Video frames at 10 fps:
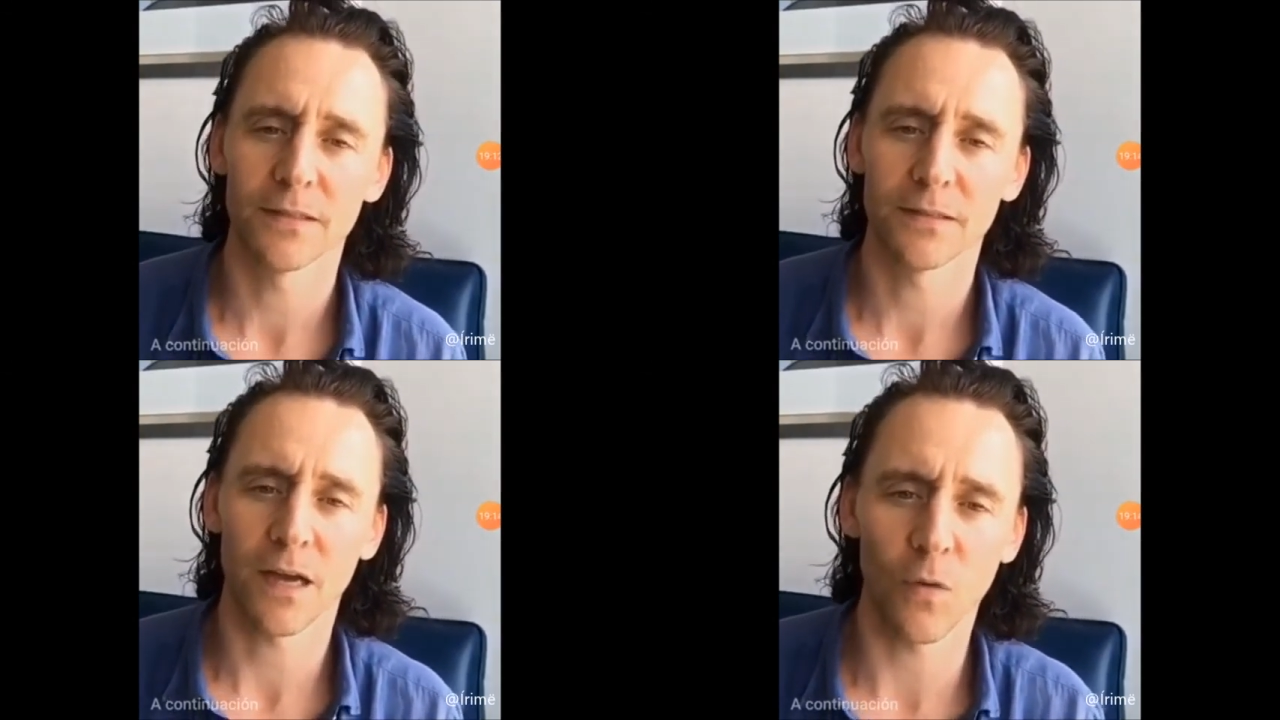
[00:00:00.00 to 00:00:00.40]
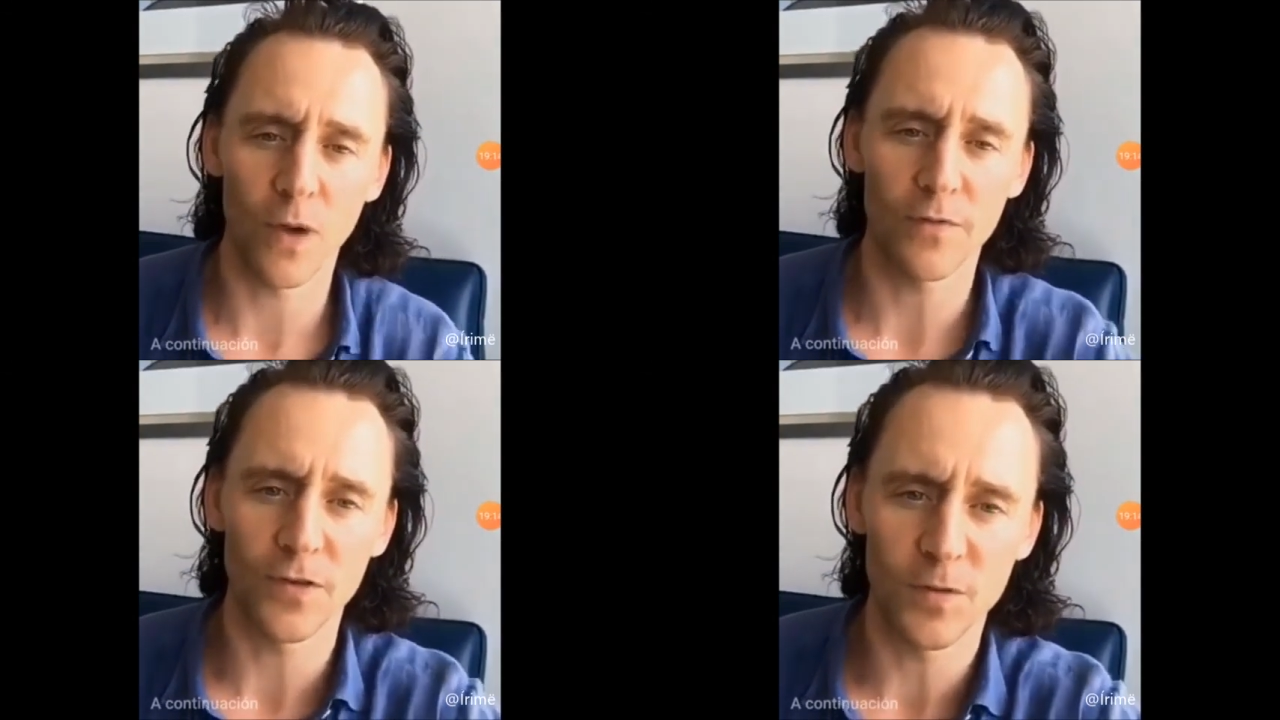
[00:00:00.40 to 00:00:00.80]
Okay,
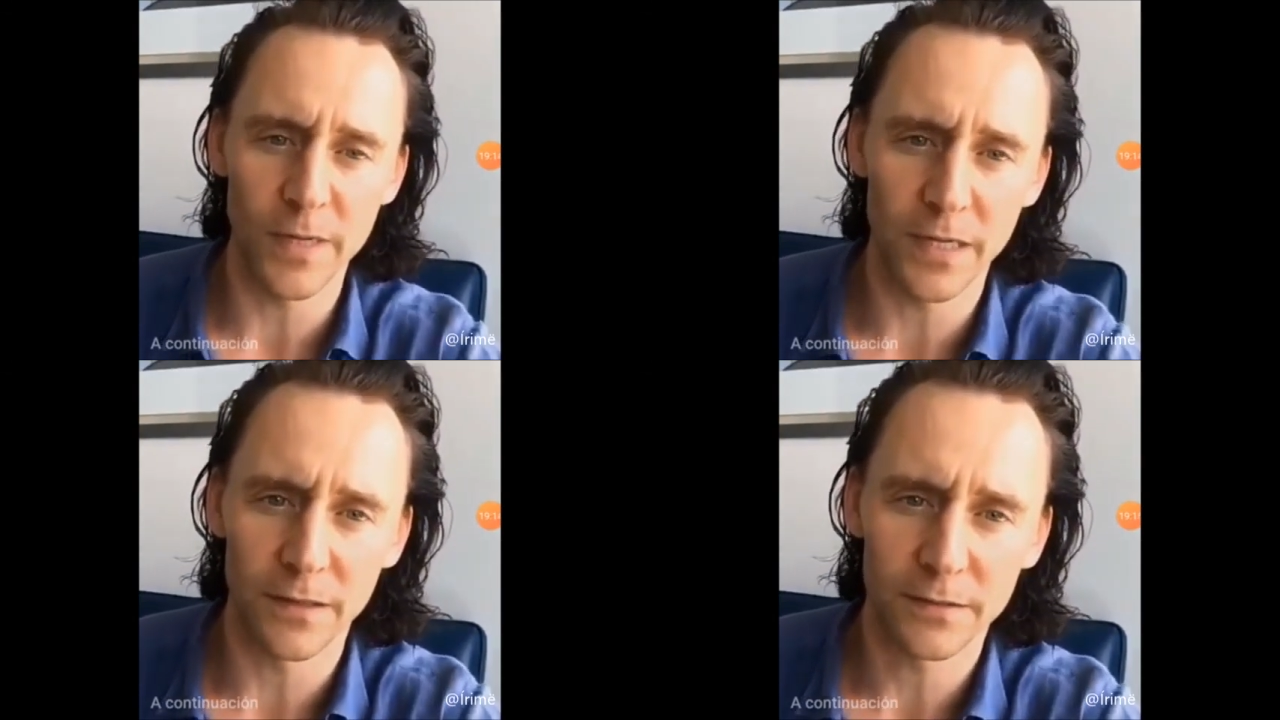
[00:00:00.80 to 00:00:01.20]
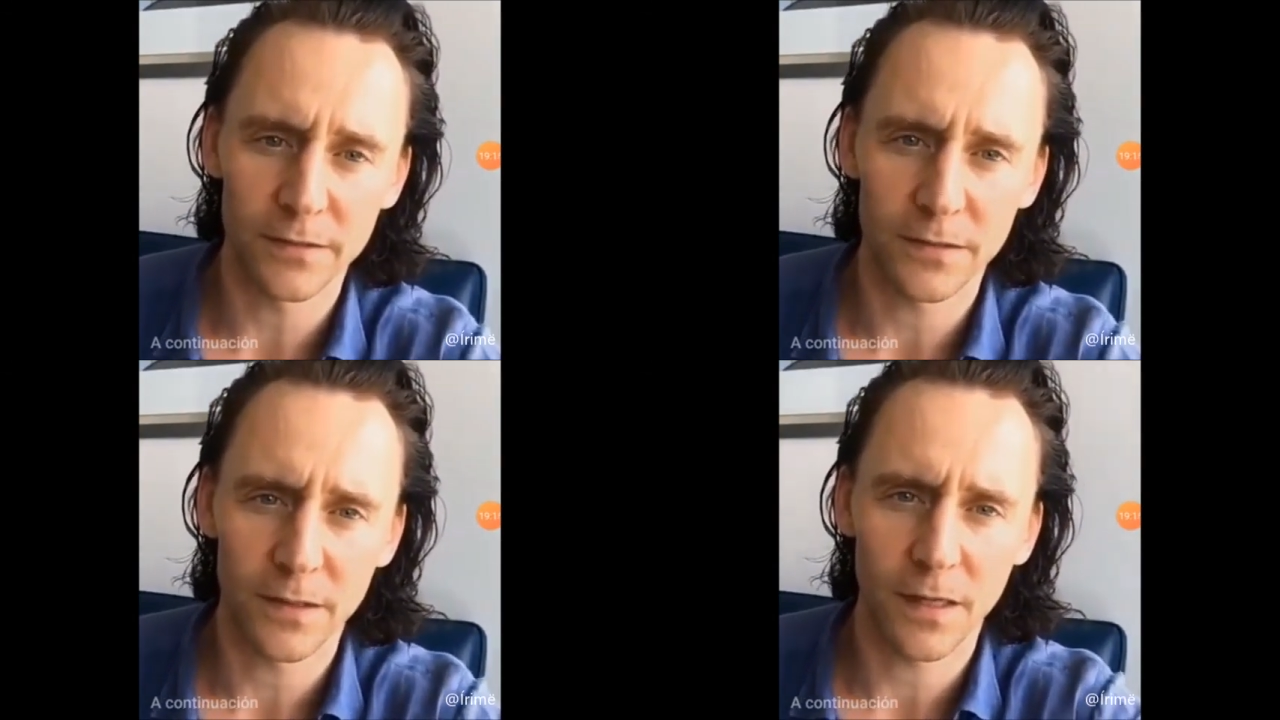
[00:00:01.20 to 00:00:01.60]
I'm jumping out
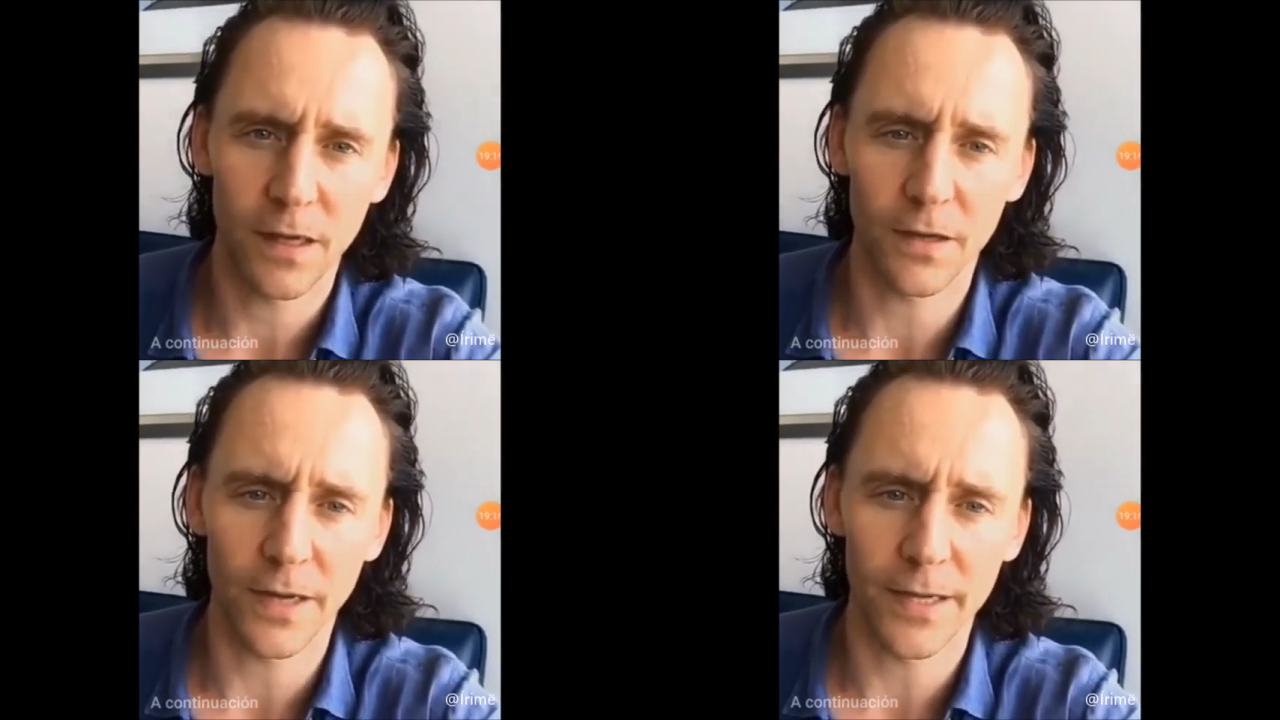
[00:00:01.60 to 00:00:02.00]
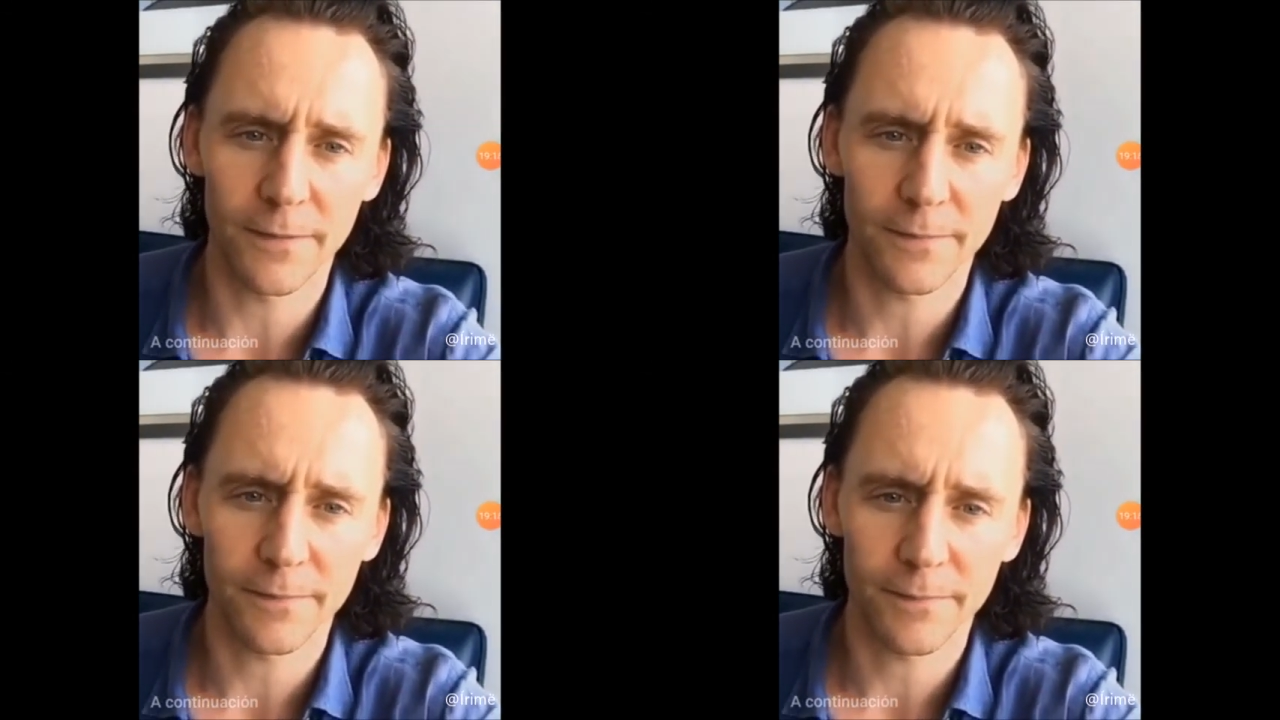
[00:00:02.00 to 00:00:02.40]
before
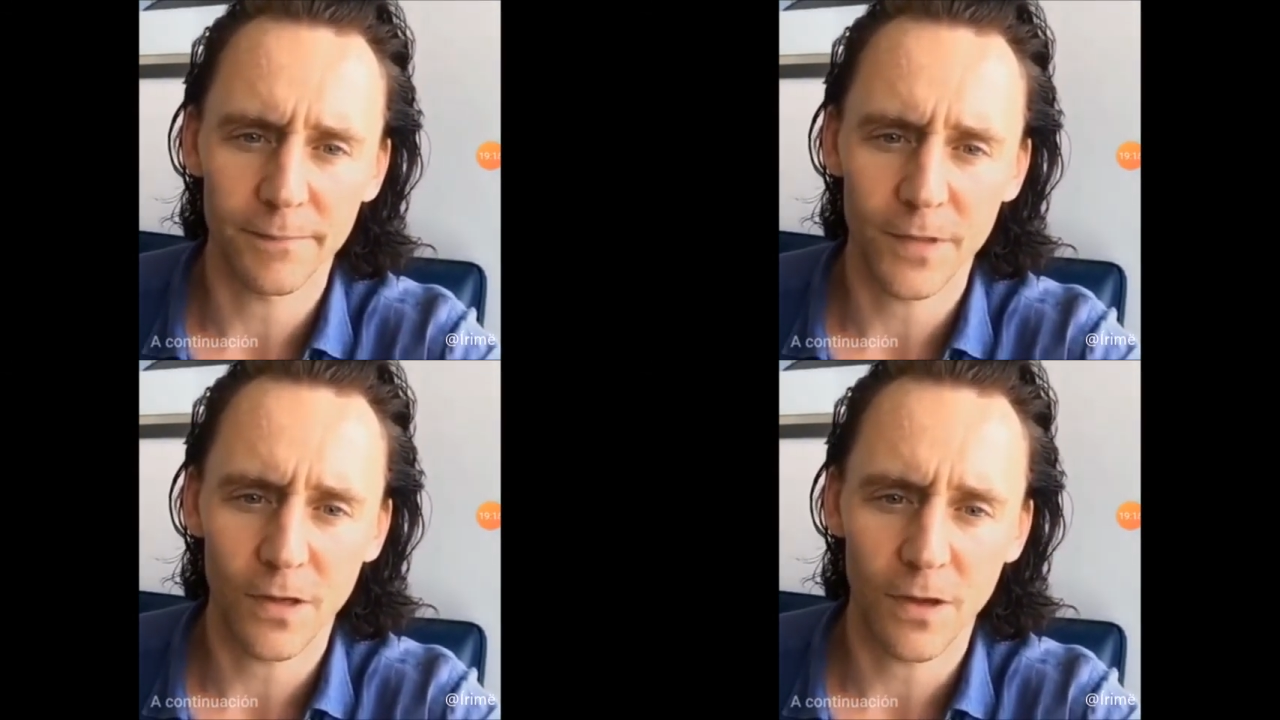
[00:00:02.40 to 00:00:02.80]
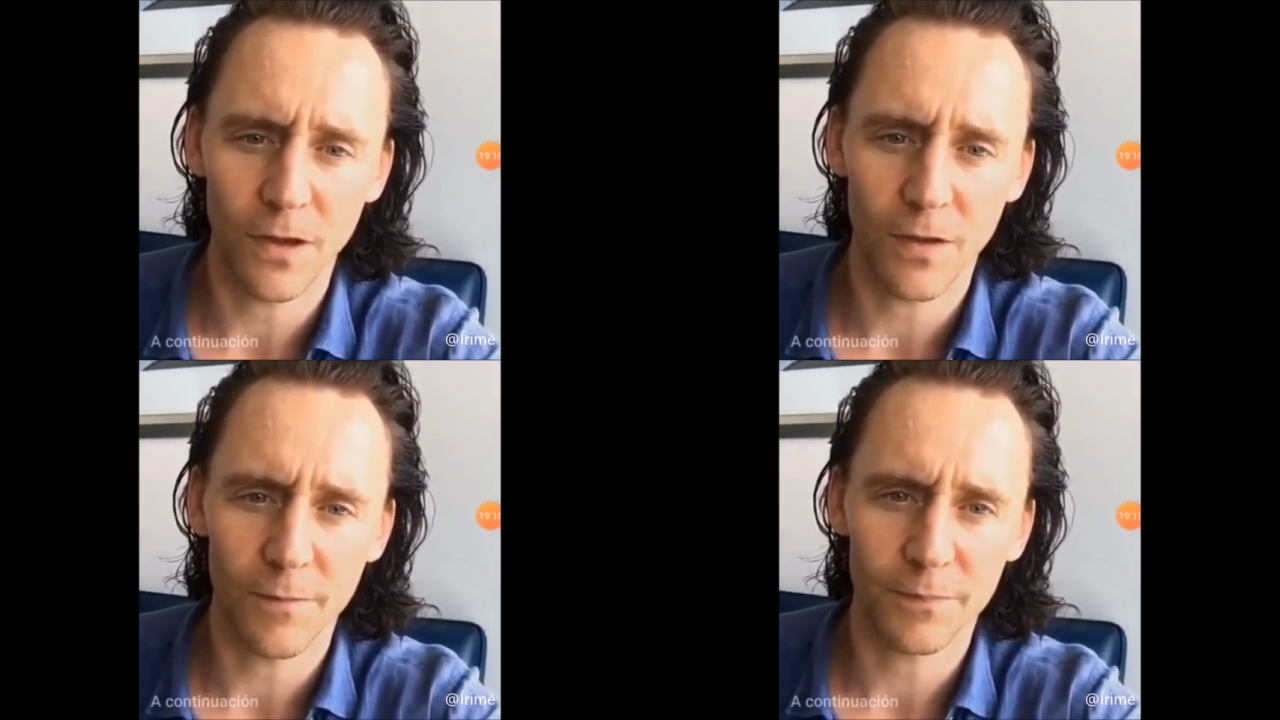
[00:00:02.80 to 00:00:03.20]
Deborah Finley cracks you.